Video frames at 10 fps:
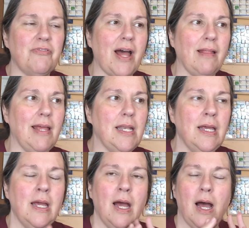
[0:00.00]
Violet
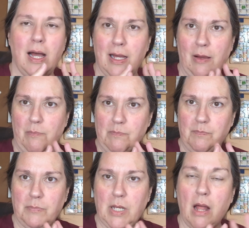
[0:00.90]

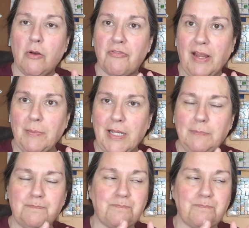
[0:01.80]
color family.